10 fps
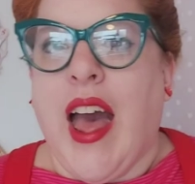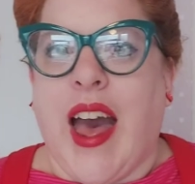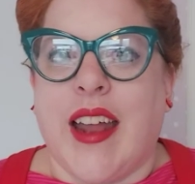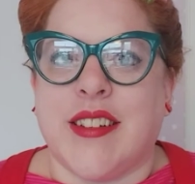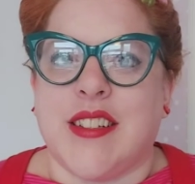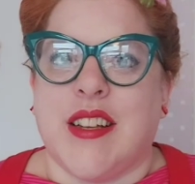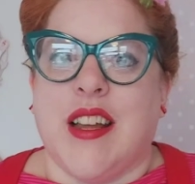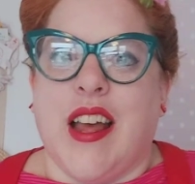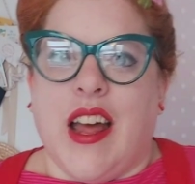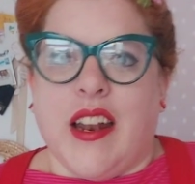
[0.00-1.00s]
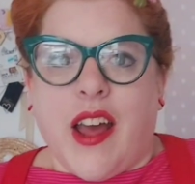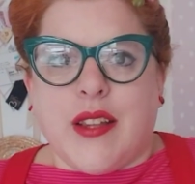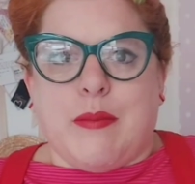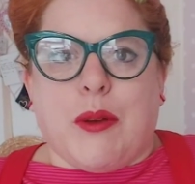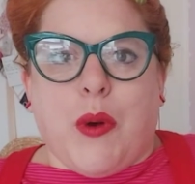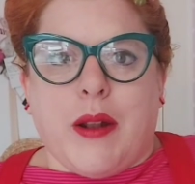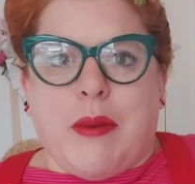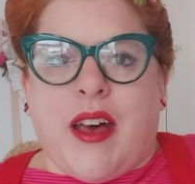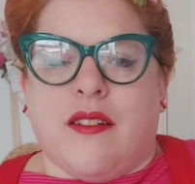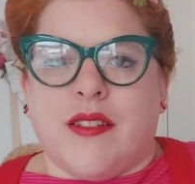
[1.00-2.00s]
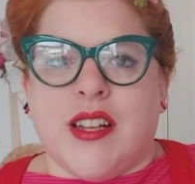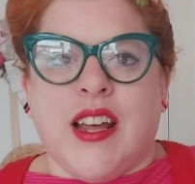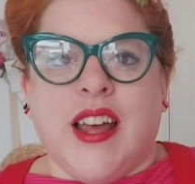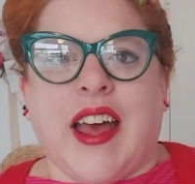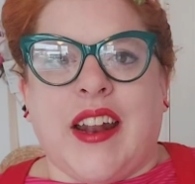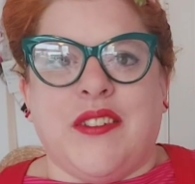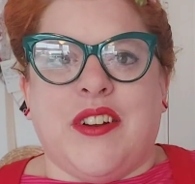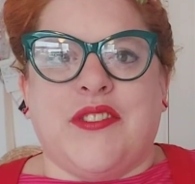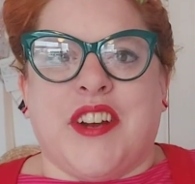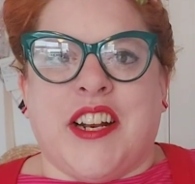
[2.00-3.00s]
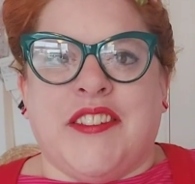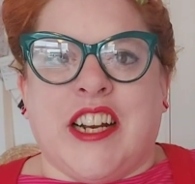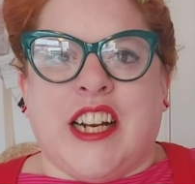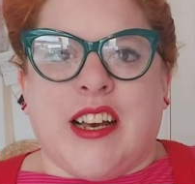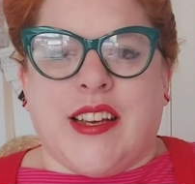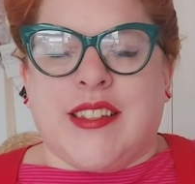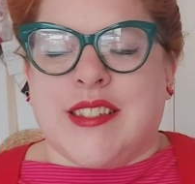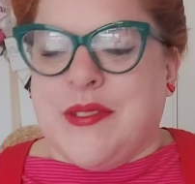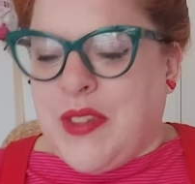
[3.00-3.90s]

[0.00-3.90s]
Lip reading: and a nice big wide belt, and it would look really, really nice.